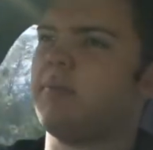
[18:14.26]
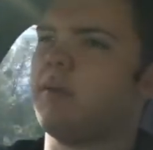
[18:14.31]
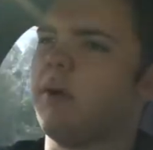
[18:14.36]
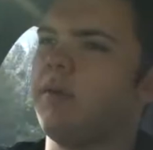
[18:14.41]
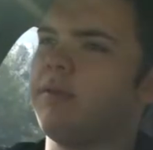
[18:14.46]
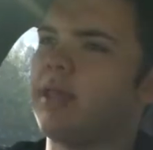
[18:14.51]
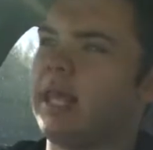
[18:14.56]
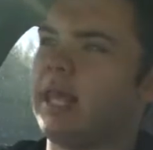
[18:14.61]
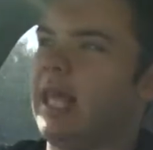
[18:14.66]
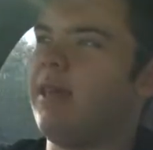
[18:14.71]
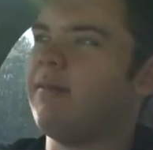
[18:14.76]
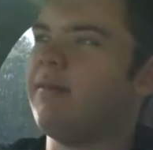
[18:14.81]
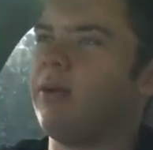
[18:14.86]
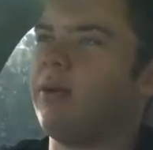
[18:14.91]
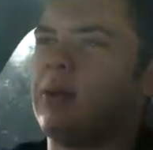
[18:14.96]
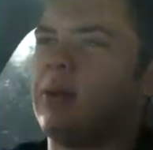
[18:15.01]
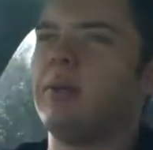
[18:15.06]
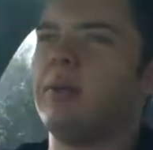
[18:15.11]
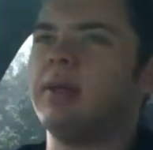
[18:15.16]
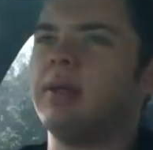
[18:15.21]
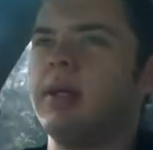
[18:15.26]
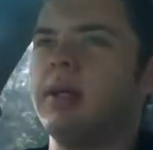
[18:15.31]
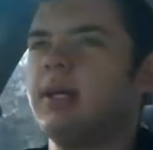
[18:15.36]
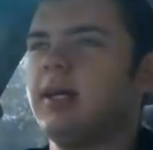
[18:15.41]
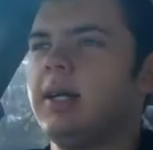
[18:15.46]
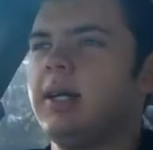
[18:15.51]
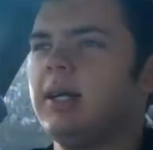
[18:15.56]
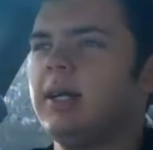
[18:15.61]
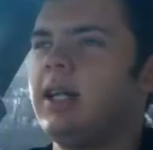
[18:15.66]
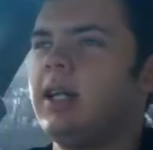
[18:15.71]
of the evil
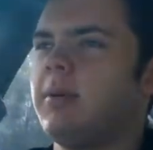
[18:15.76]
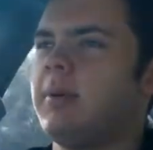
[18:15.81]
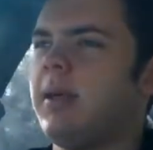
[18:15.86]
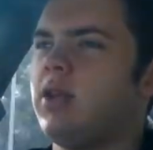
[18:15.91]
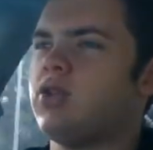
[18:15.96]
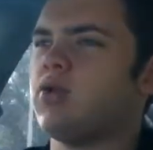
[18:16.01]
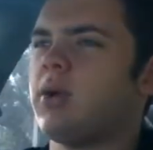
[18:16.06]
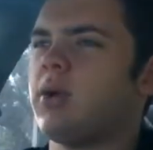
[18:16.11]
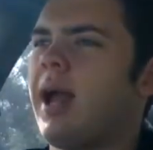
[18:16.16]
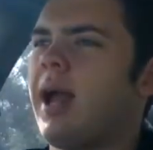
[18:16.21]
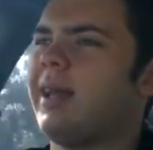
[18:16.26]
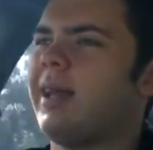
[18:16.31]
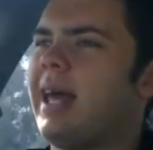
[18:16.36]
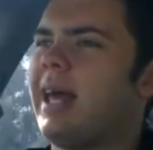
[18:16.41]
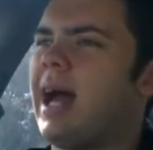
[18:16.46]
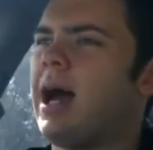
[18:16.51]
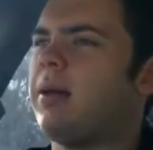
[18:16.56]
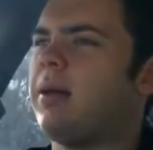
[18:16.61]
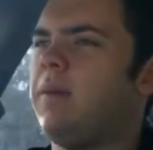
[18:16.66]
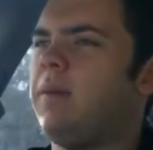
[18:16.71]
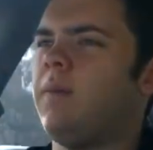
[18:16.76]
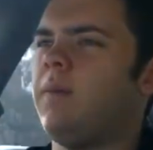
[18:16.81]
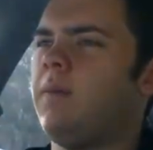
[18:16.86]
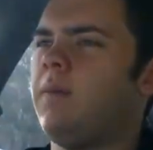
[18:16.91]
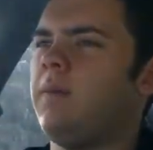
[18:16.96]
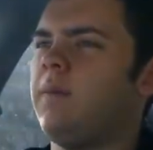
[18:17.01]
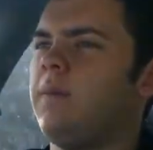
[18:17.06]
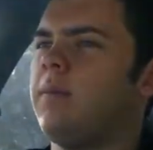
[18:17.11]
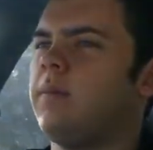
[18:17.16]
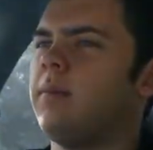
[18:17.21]
need to be drowned out
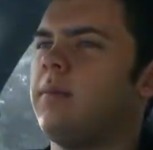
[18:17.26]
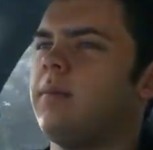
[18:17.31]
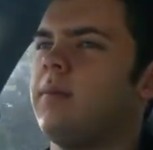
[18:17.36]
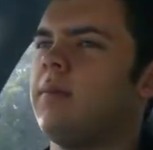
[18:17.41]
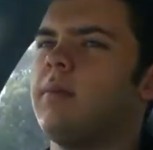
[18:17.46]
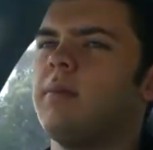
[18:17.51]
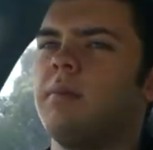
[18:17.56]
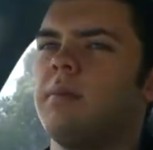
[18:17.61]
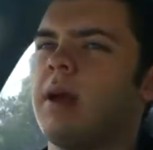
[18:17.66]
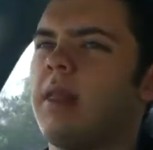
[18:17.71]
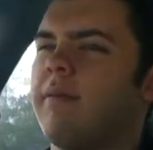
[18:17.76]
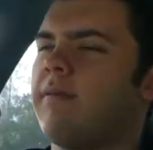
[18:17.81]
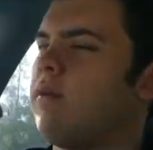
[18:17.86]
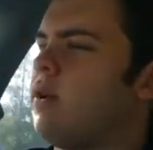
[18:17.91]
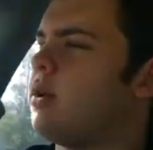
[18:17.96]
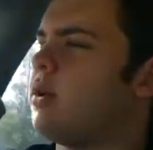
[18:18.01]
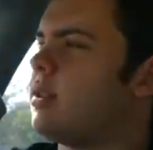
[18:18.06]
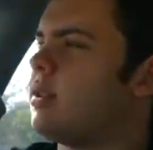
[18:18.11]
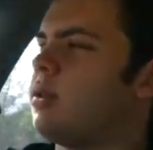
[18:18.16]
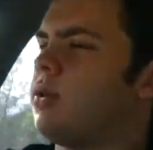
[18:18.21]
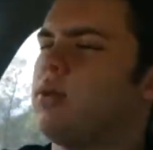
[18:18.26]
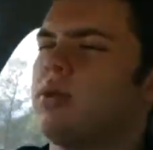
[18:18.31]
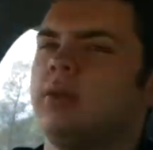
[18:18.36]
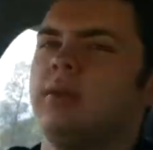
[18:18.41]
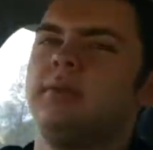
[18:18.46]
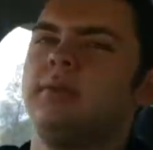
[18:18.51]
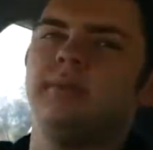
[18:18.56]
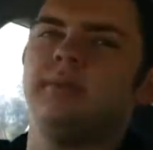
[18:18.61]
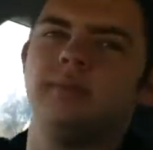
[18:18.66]
by the voice of the good.